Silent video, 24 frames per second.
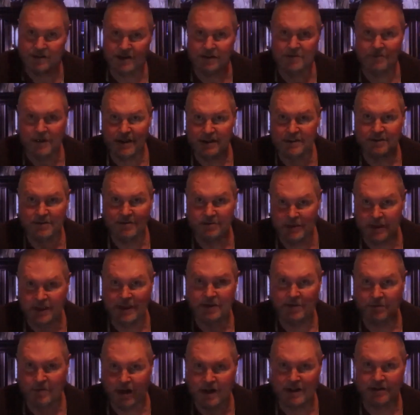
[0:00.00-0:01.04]
because he makes
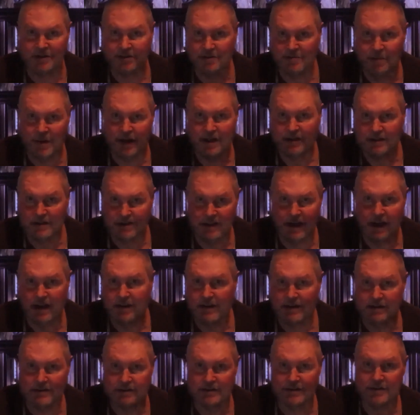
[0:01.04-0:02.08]
the many righteous by
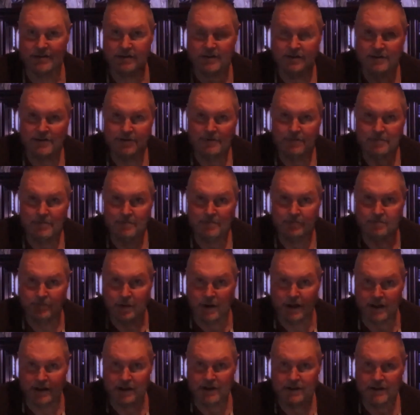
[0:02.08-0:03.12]
his knowledge.
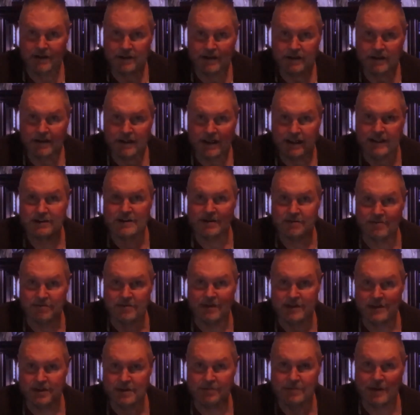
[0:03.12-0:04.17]
But
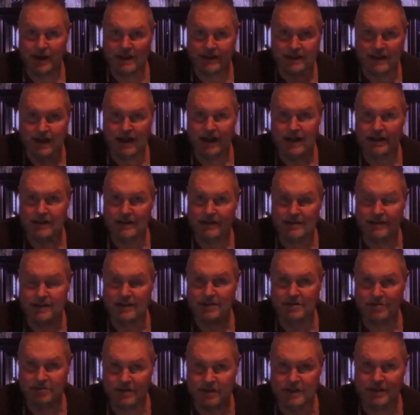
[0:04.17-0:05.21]
he's afflicted by
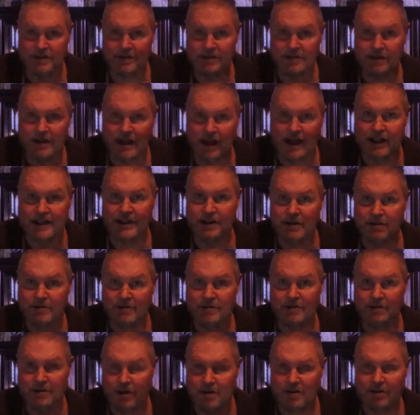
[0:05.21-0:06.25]
God, disfigured.
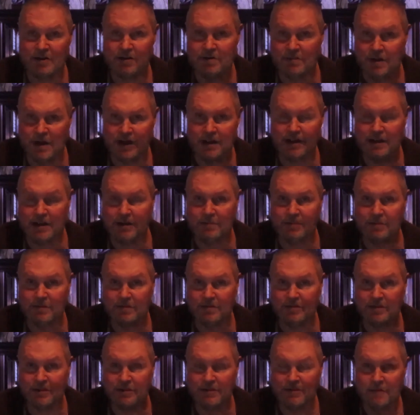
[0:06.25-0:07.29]
I know they're talking about
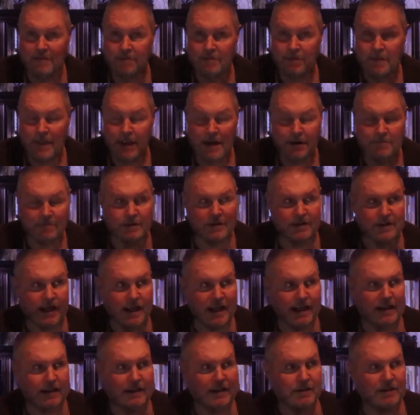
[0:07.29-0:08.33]
leprosy,
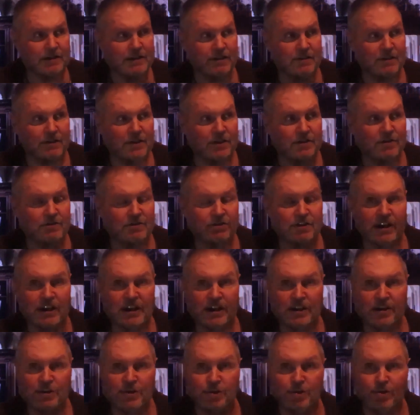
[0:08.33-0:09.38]
but that is a
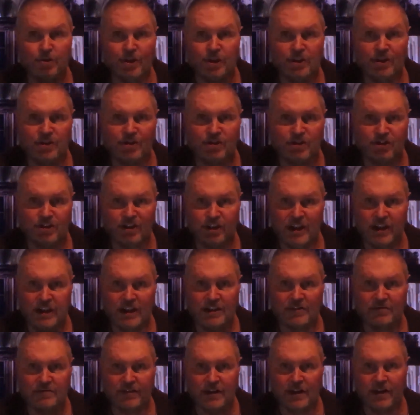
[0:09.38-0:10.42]
disease you can
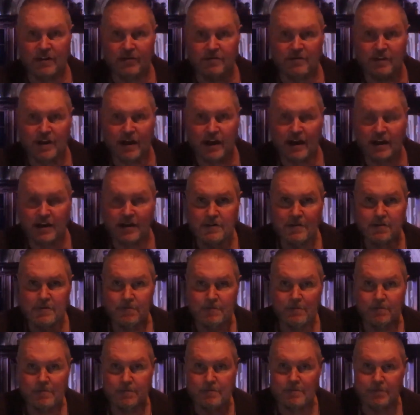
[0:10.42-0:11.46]
see and verify.